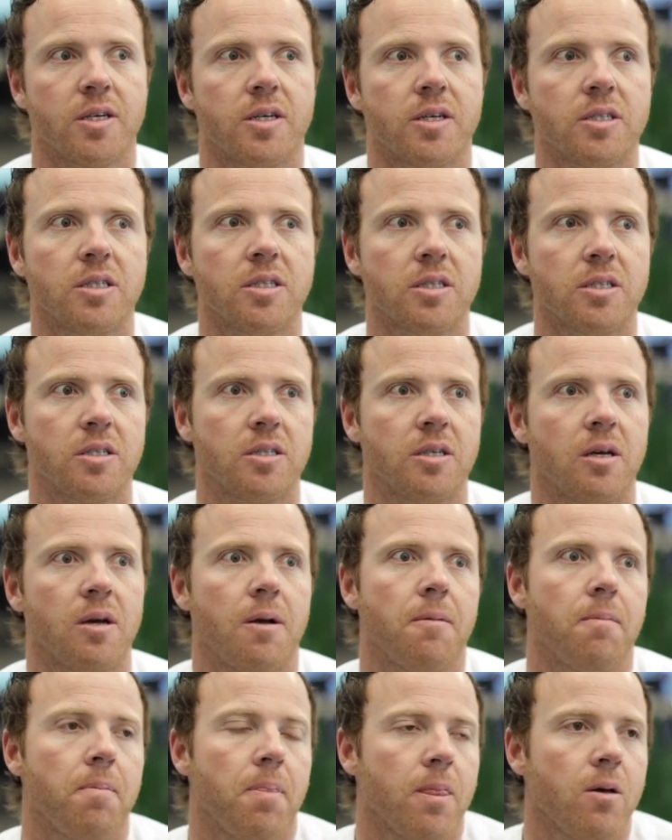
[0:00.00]
is
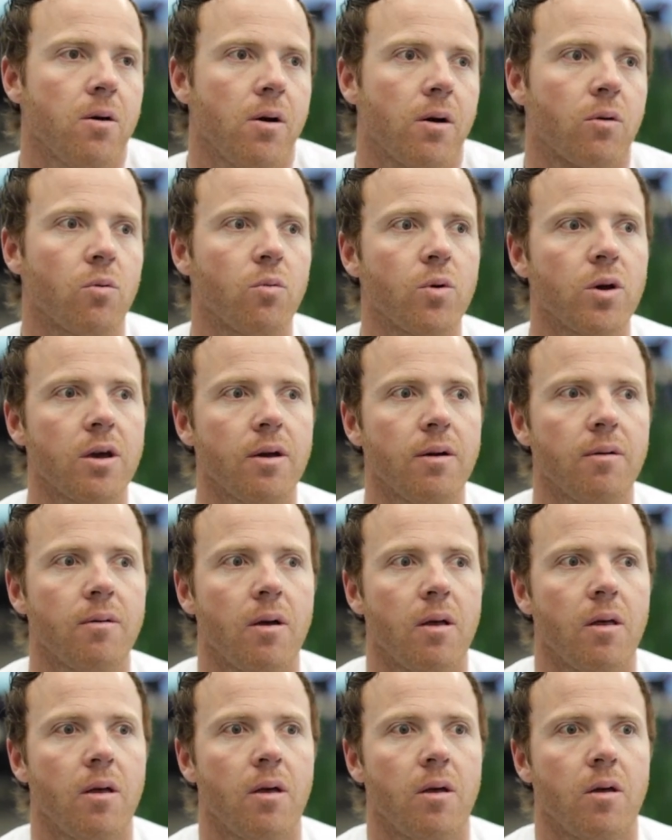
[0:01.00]
look, we've
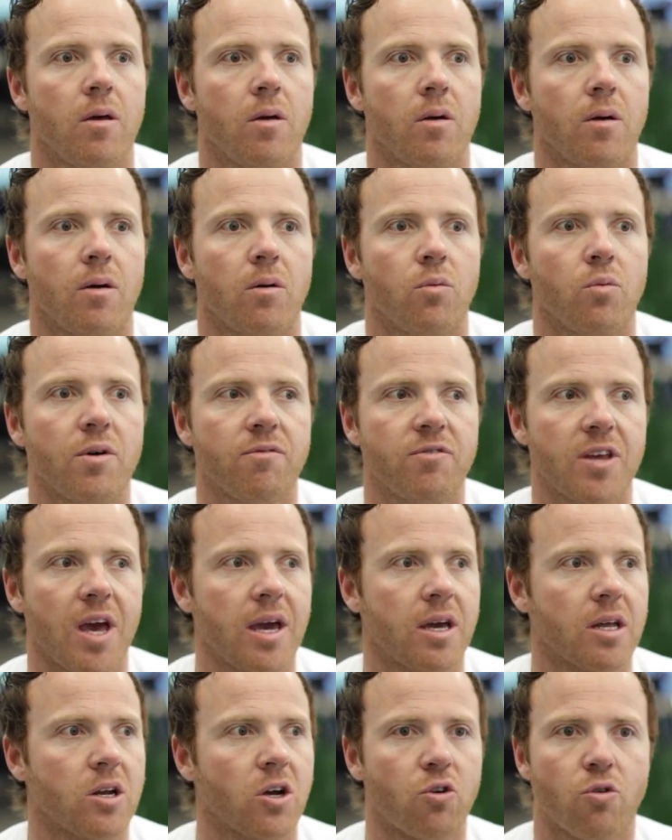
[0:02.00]

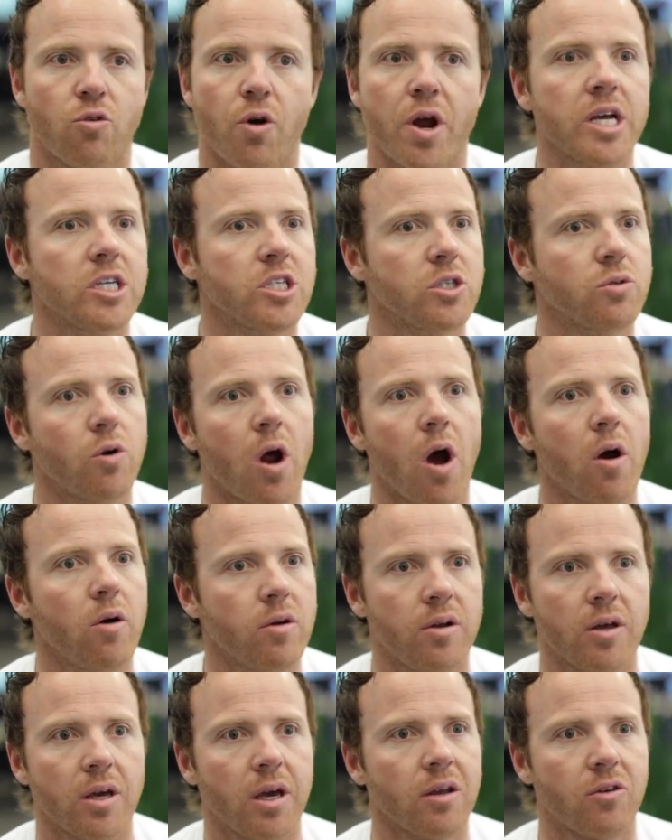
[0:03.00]
taken a crazy road
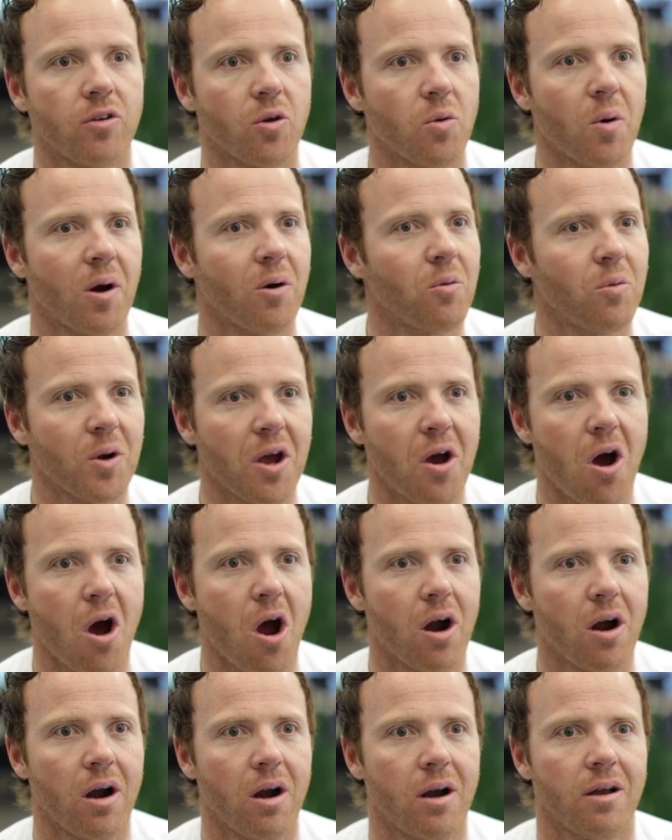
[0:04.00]
to get to where we
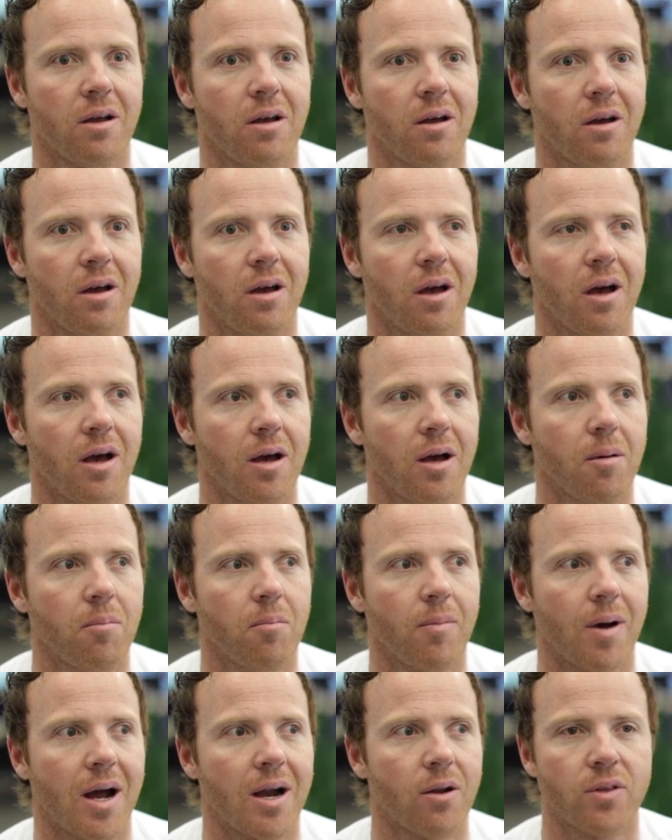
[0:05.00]
are.
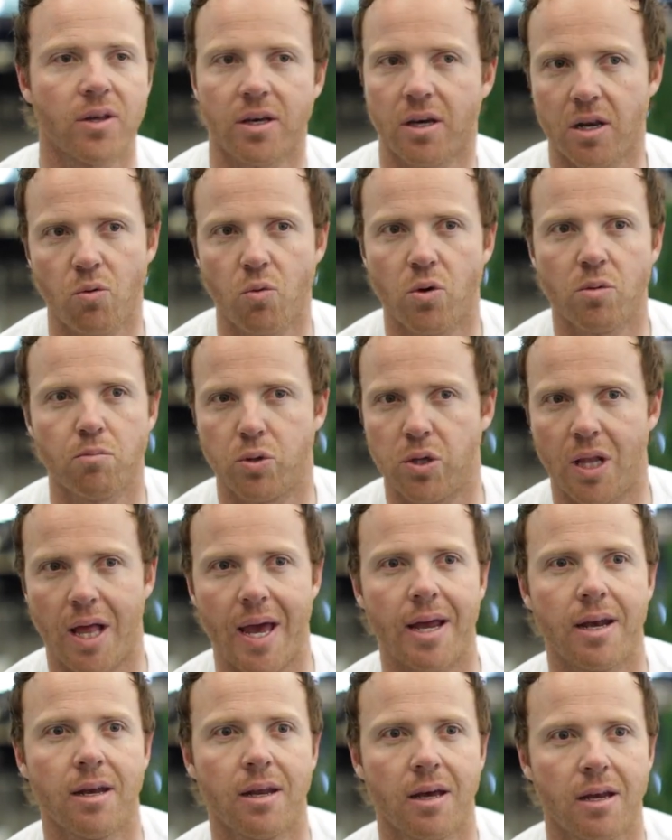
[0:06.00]
I don't think anyone
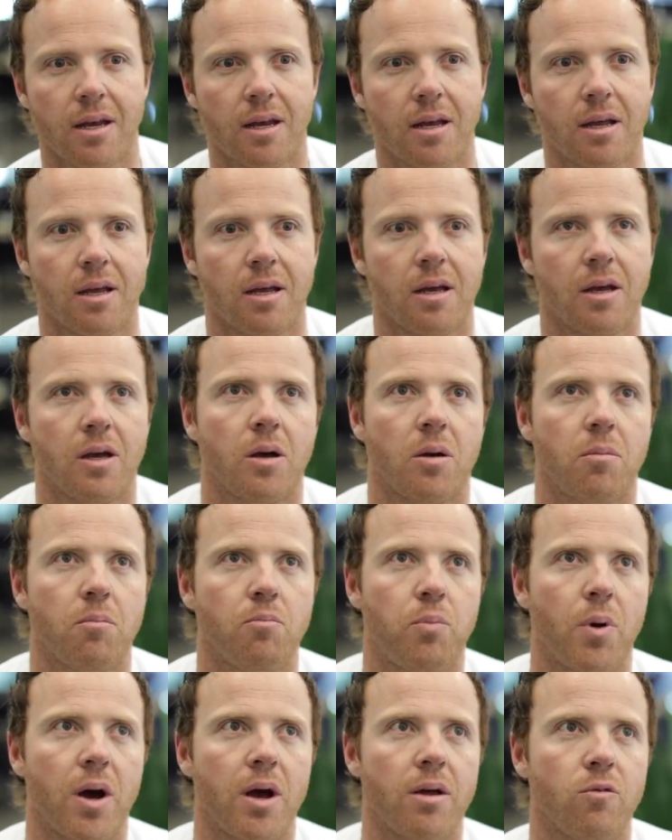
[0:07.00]
planned it,
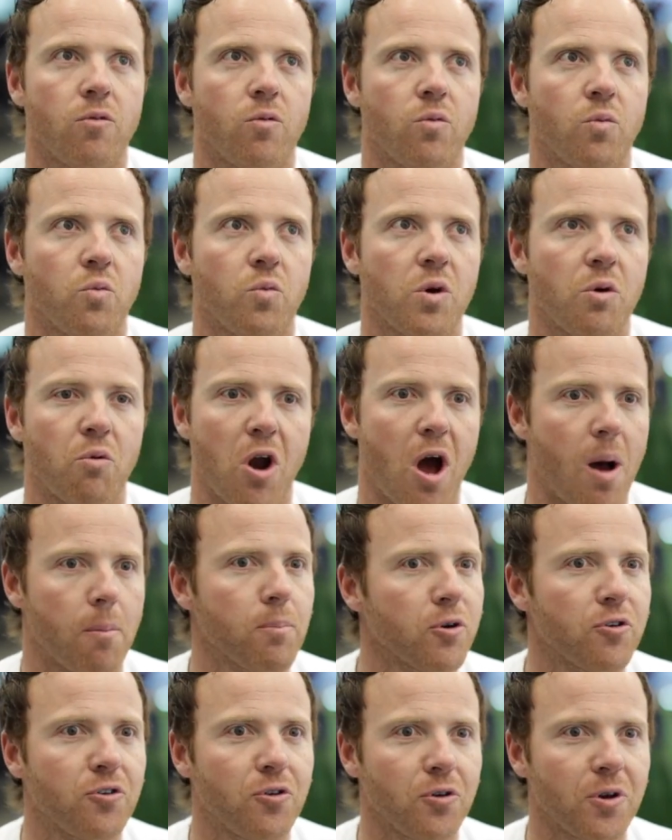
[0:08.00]
but we were
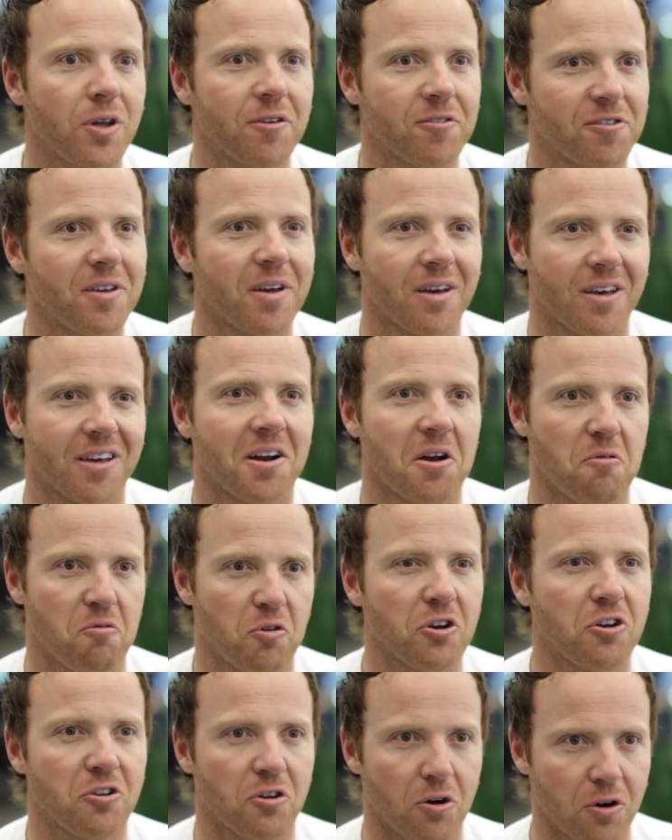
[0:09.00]
opportunistic at
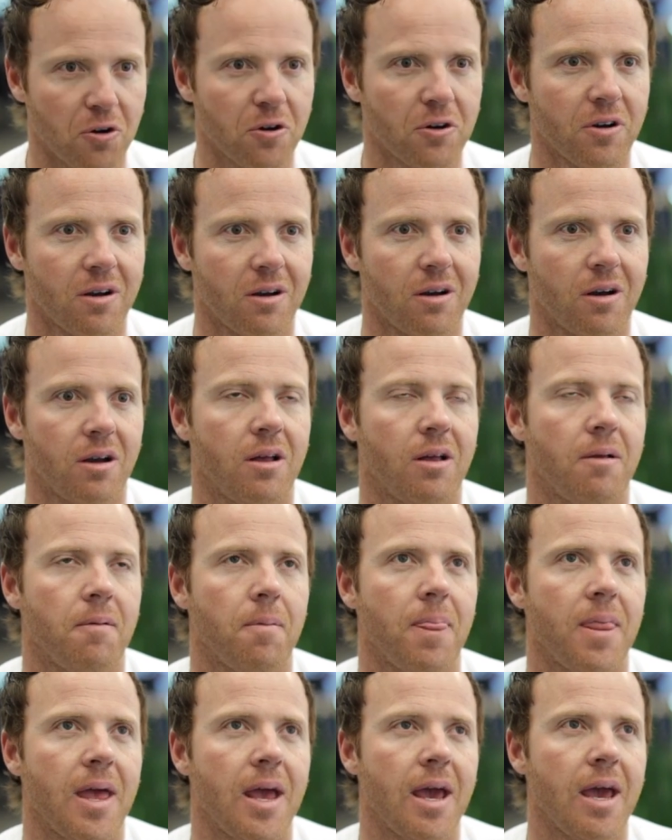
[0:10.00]
every turn.
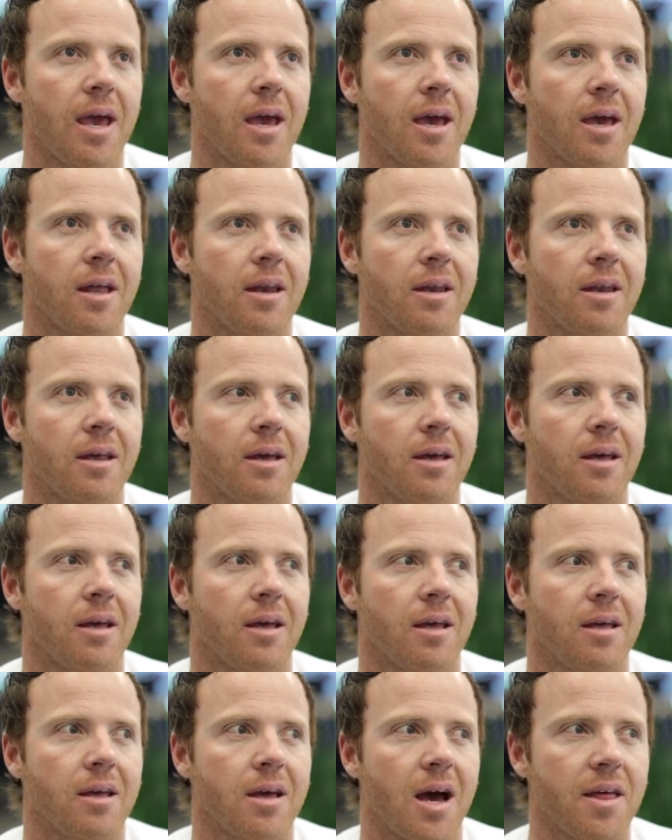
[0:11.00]
And
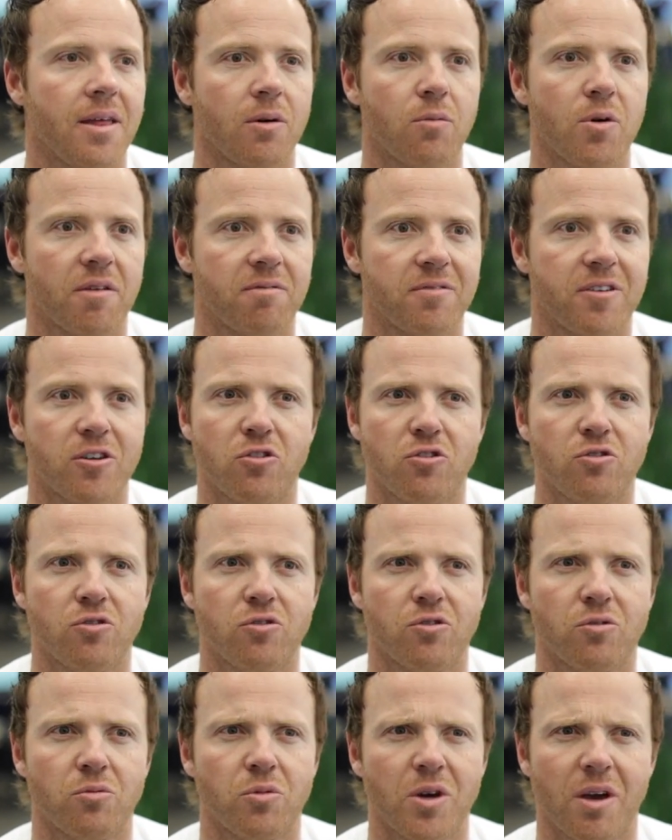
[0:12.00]
I think we
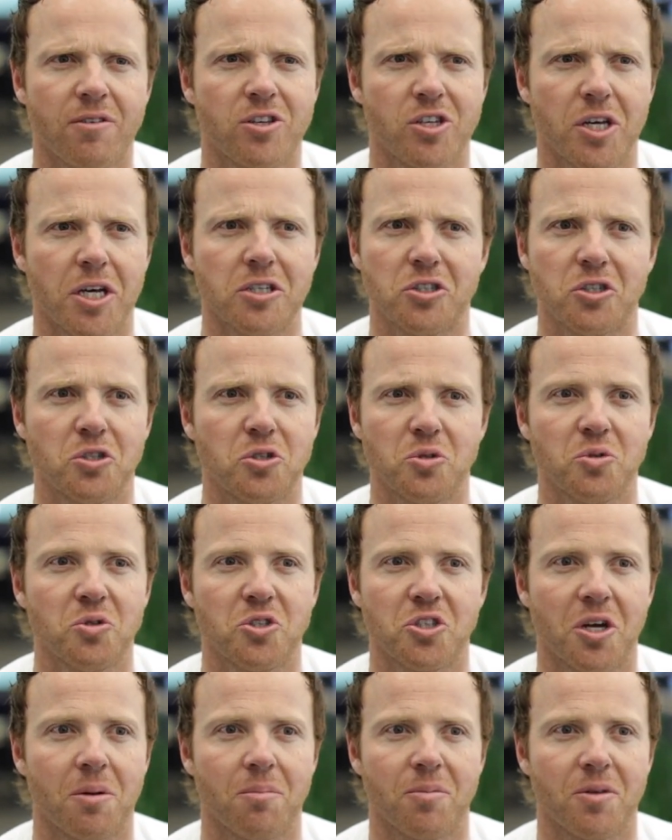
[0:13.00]
have a chance to do
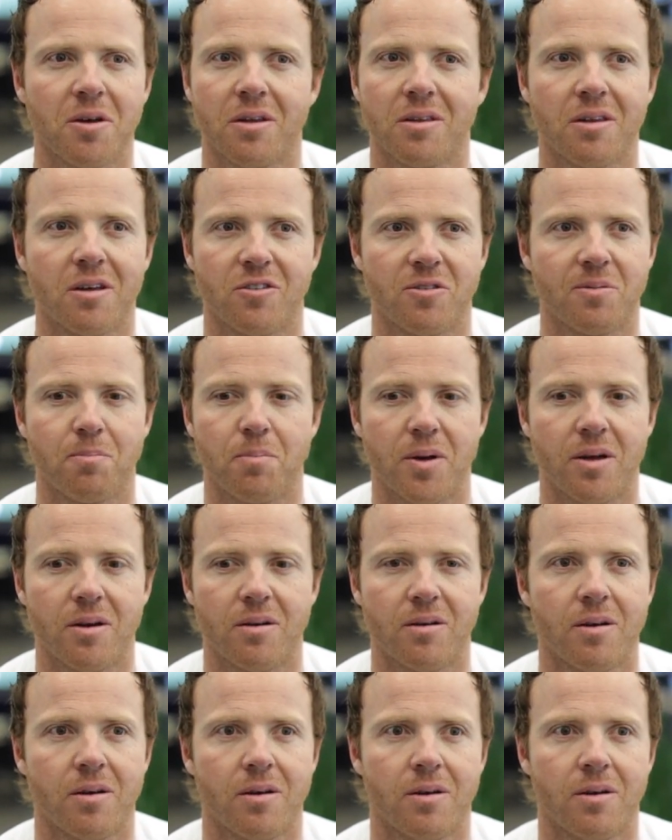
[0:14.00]
something that's been,